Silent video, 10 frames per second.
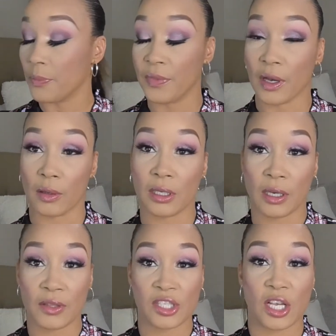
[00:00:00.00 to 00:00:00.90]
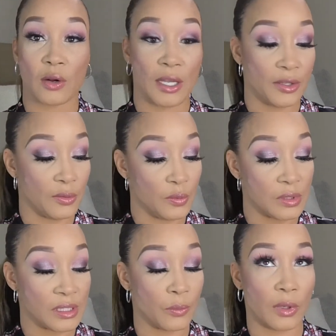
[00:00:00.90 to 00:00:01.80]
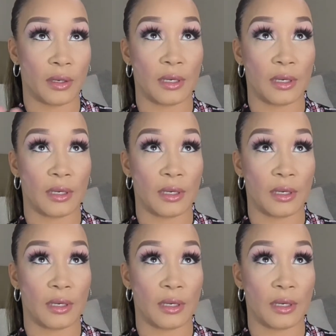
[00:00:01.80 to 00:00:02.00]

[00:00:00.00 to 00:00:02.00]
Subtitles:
The only other shadow I used, well,